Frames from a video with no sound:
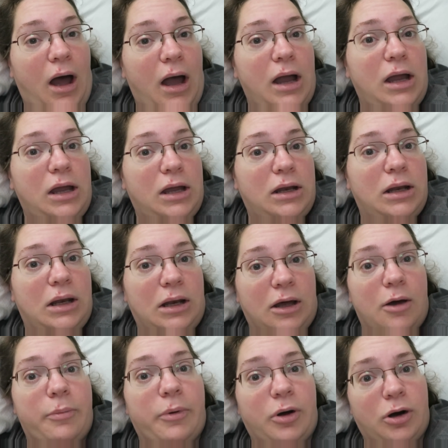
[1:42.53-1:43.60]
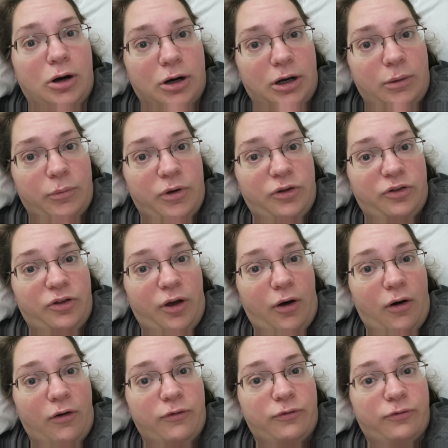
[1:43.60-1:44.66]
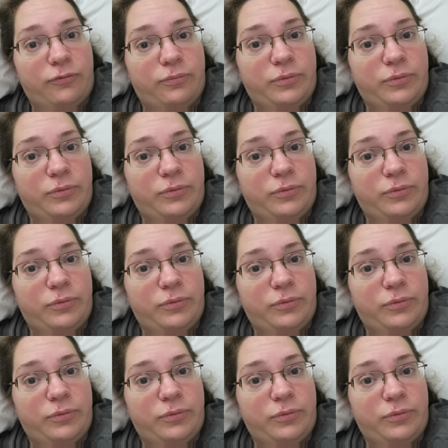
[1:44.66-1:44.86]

I ended up hurting myself